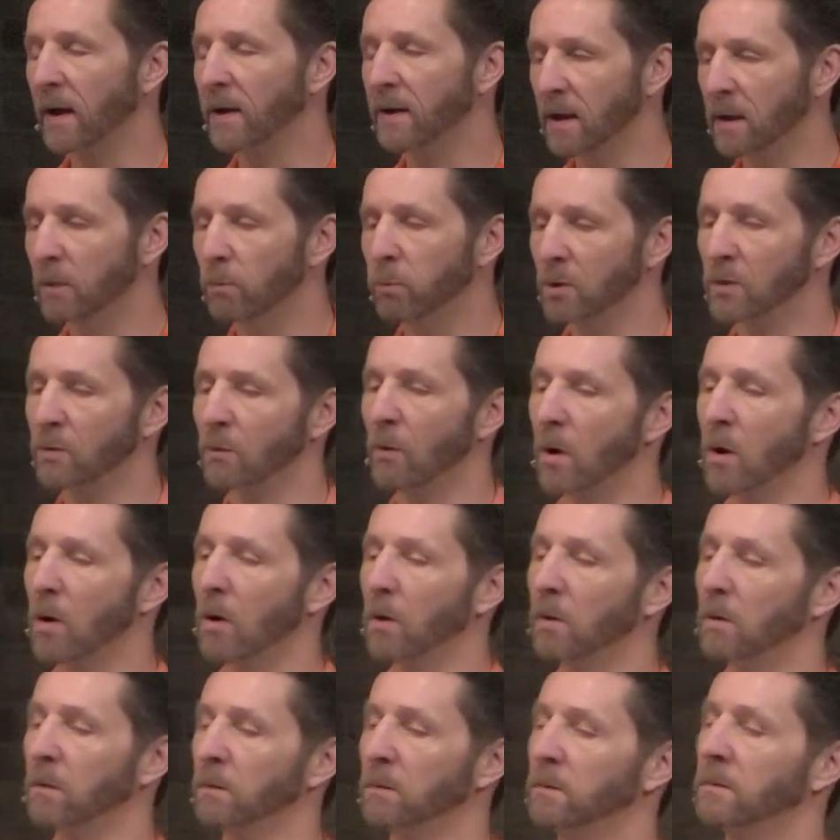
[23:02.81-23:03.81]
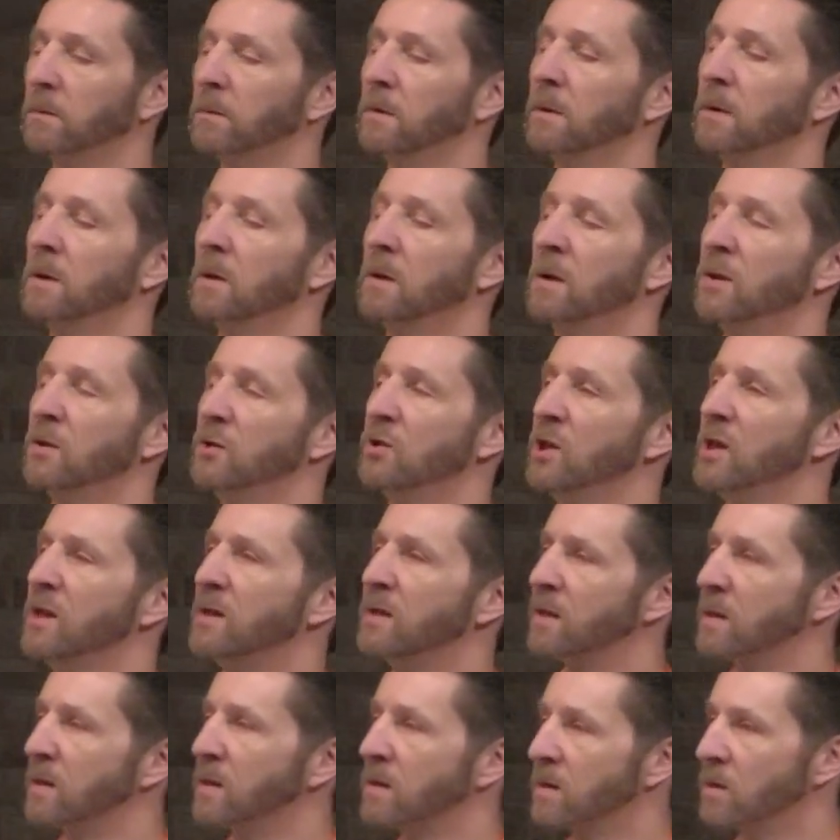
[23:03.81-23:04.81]
I did was wrong.
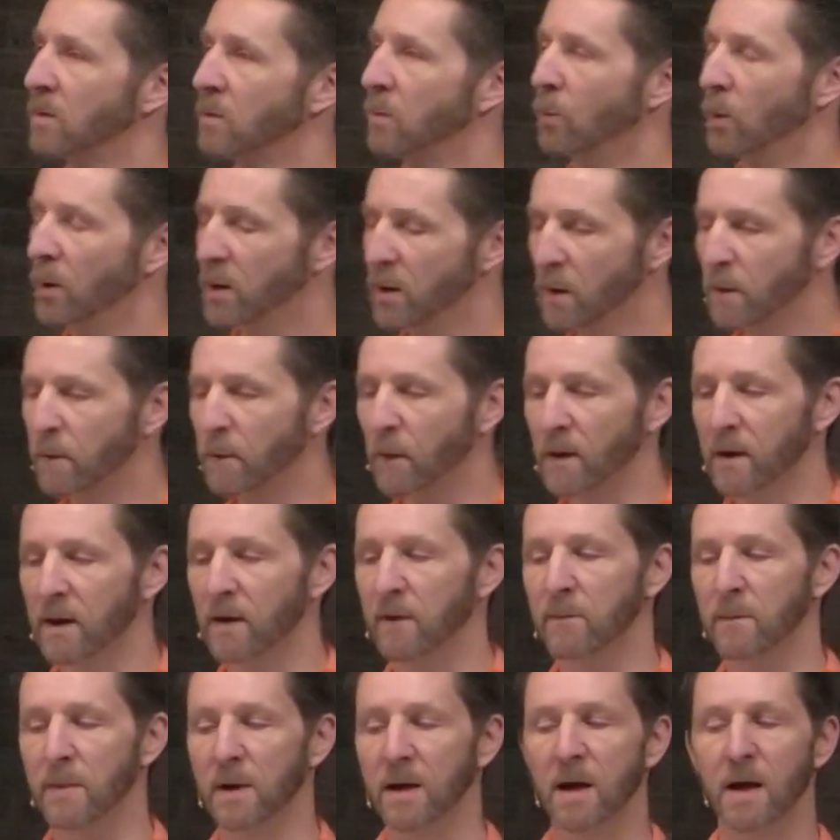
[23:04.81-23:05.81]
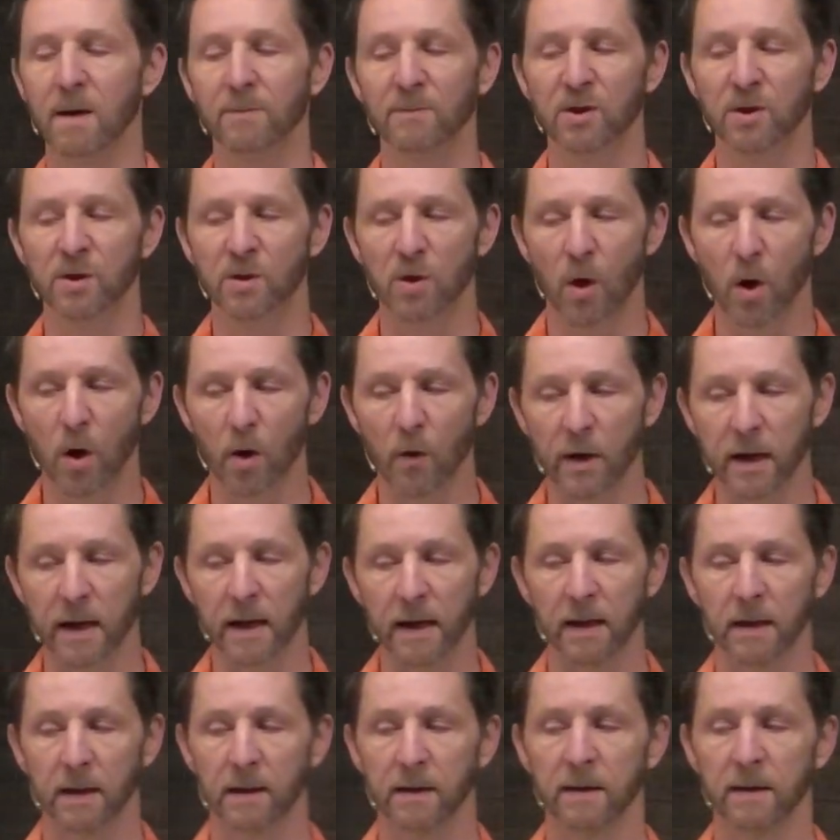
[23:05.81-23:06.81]
Jesus, will you forgive me? I'm sorry.